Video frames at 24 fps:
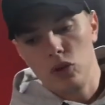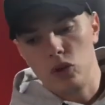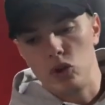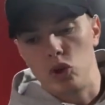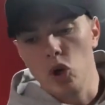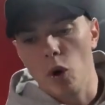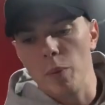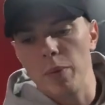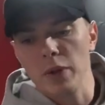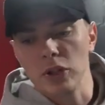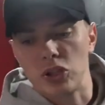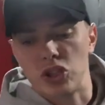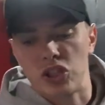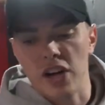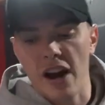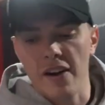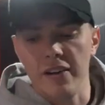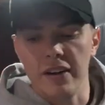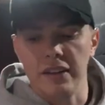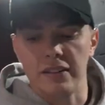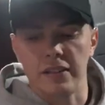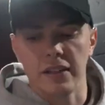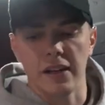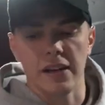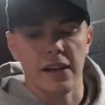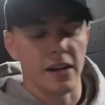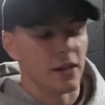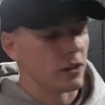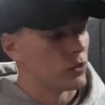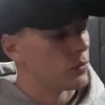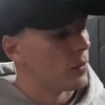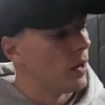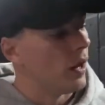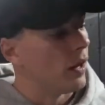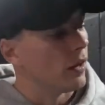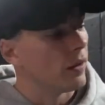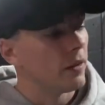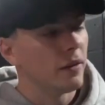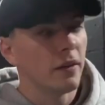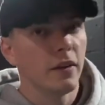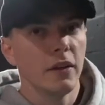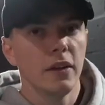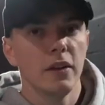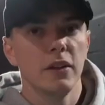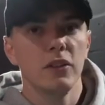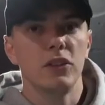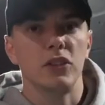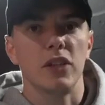double cherry today as well,
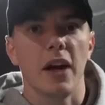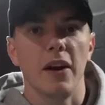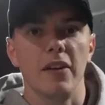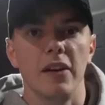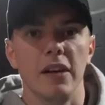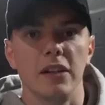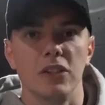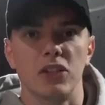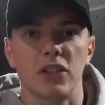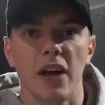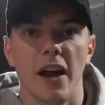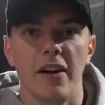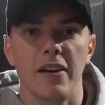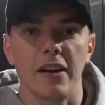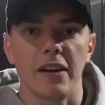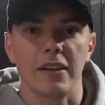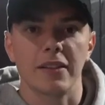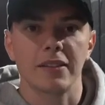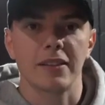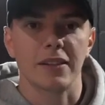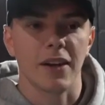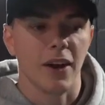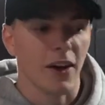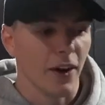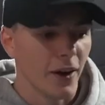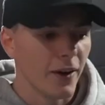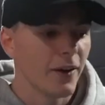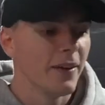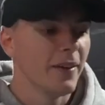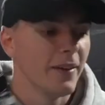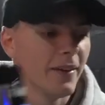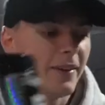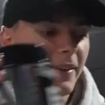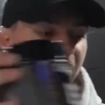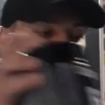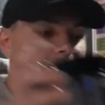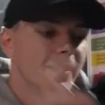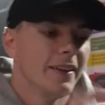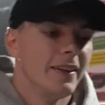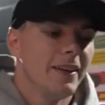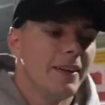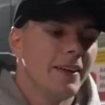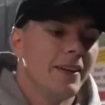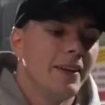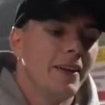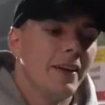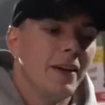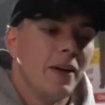cherry and cherry, so
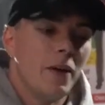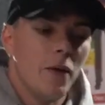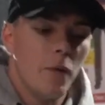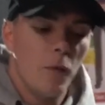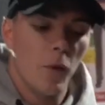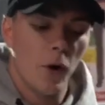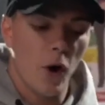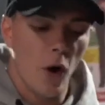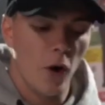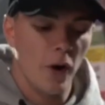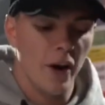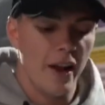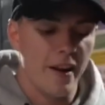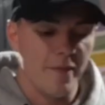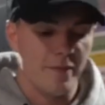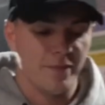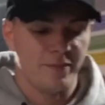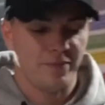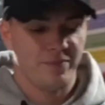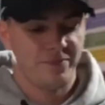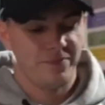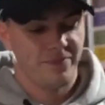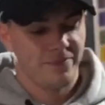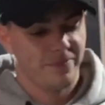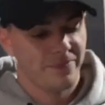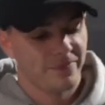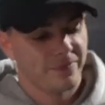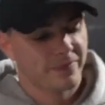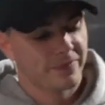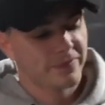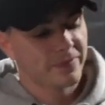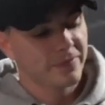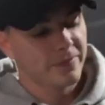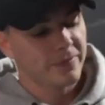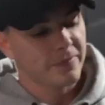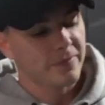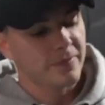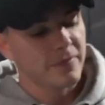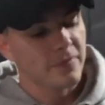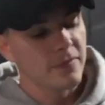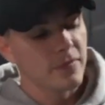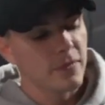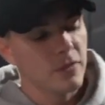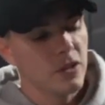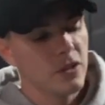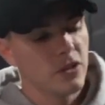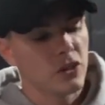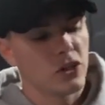we're going in.
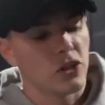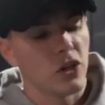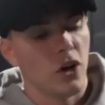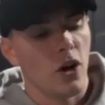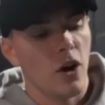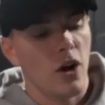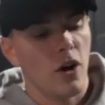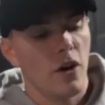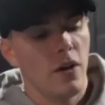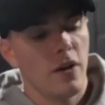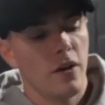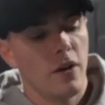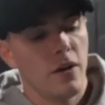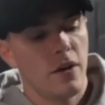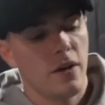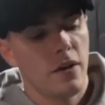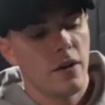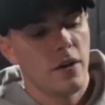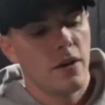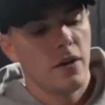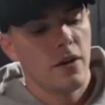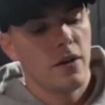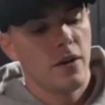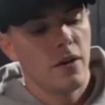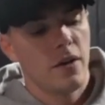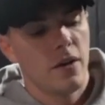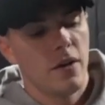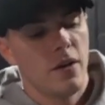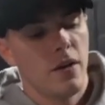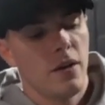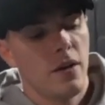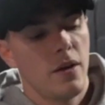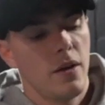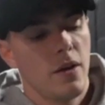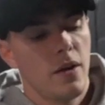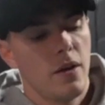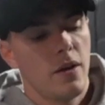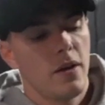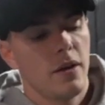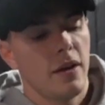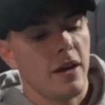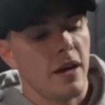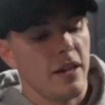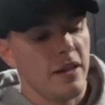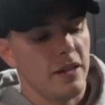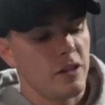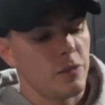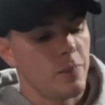So,
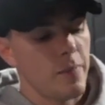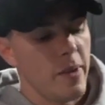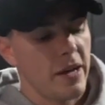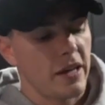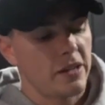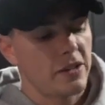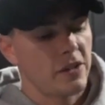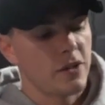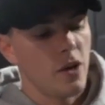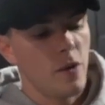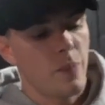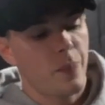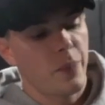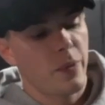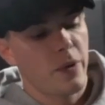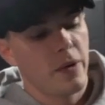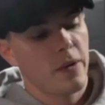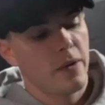get this mixed up,